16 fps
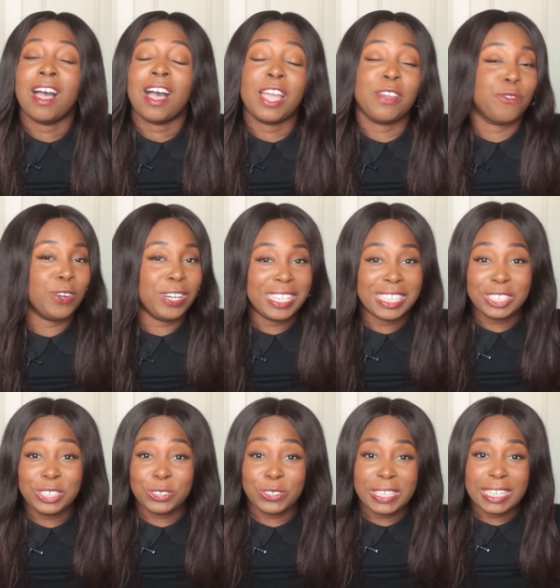I really
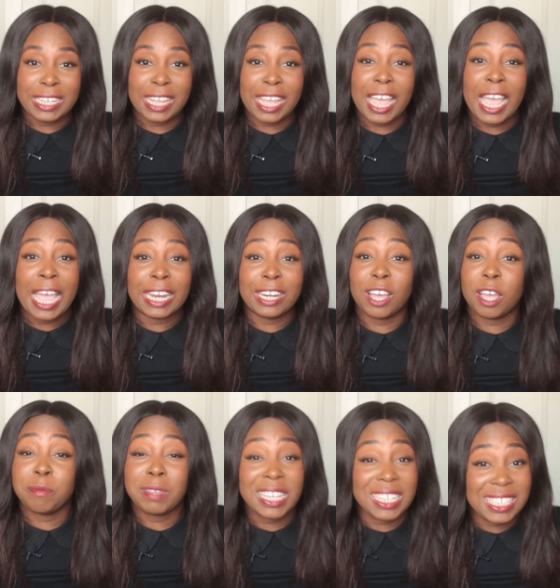enjoyed it and
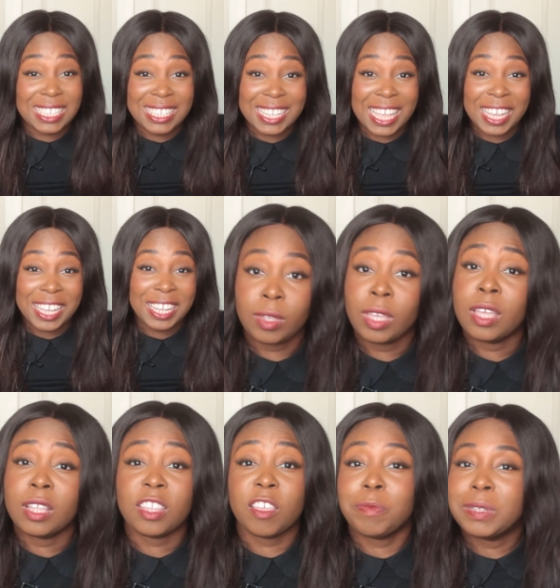I'm here to stay.
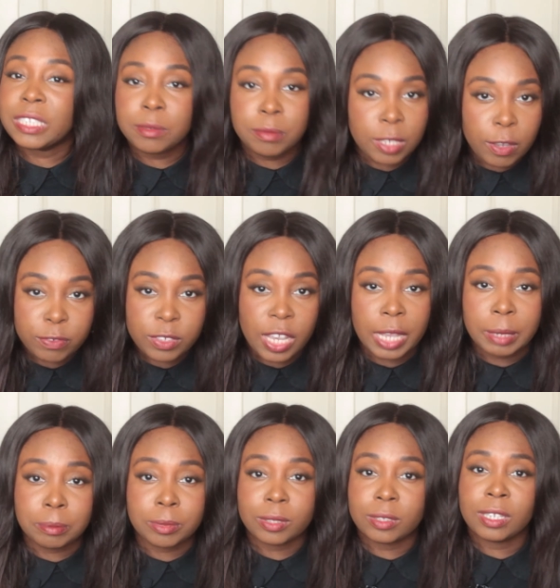There have been some tough
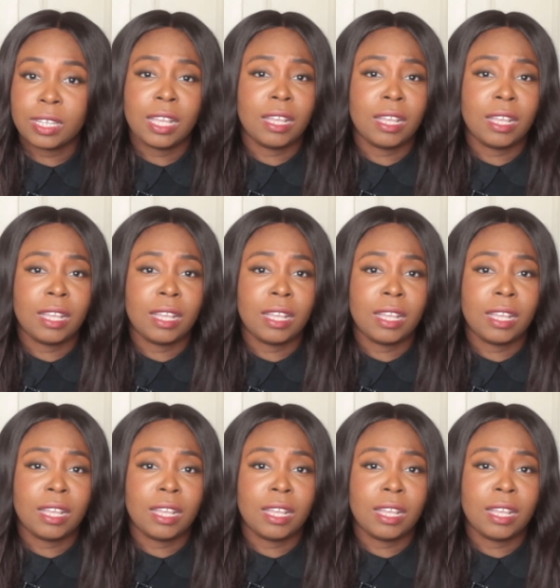times,